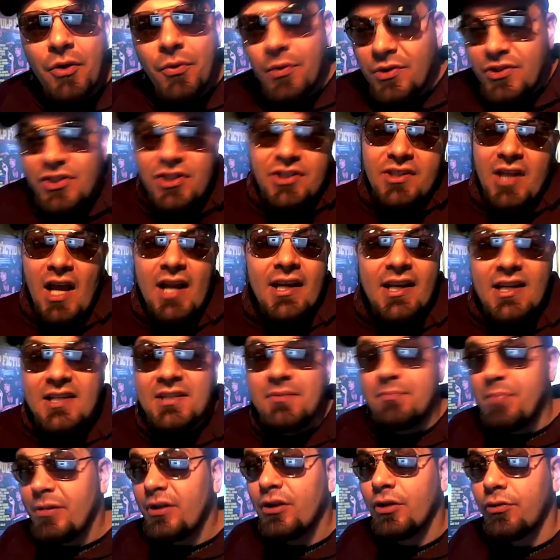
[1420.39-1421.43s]
which is, I
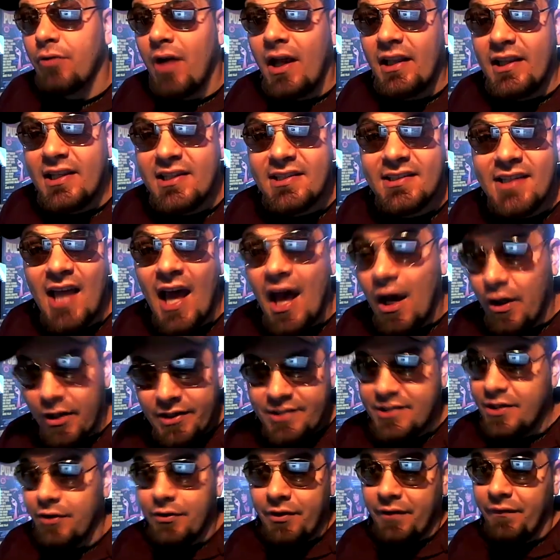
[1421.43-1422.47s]
guess, Bill O'Reilly style
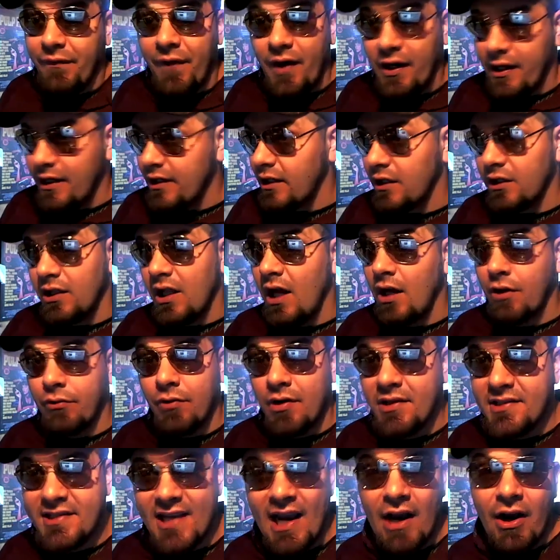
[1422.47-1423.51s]
until the fucking clock
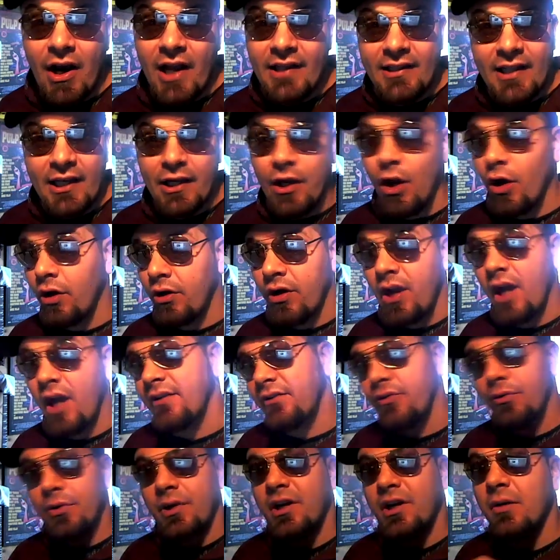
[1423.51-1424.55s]
runs out and they go
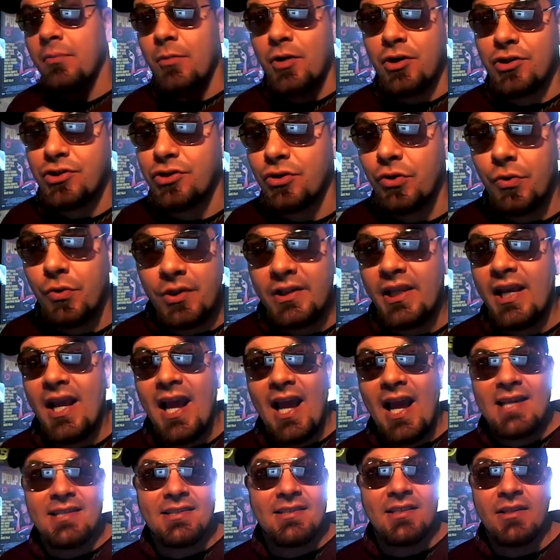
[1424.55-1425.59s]
cut to a commercial where they
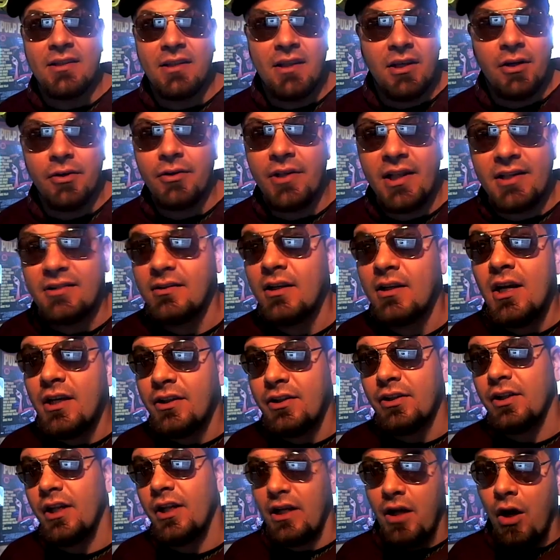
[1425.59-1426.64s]
ask the,
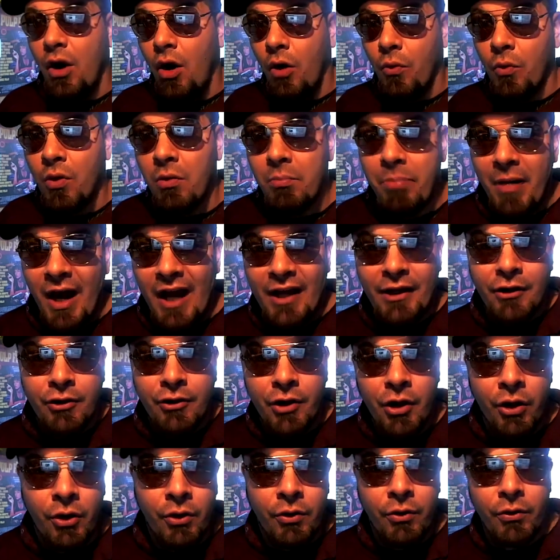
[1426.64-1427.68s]
they're like, oh, we'll buy your
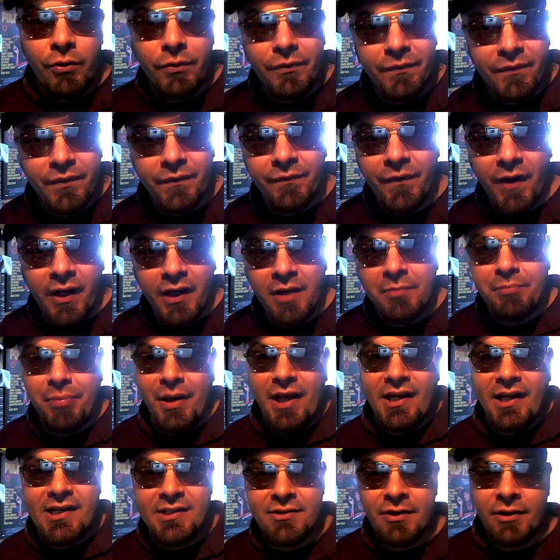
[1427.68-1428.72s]
gold for fucking
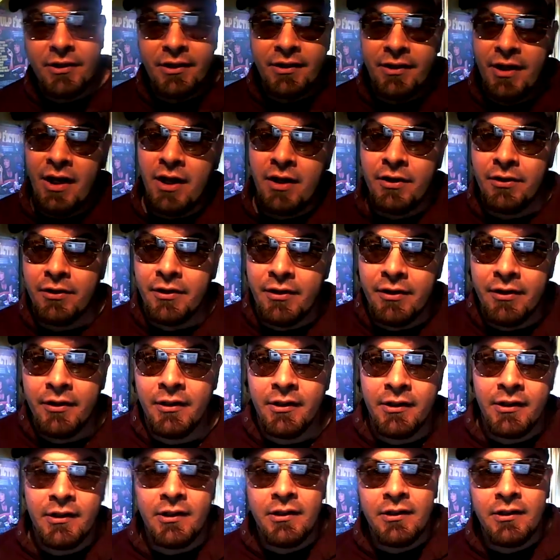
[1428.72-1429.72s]
pennies on the dollar.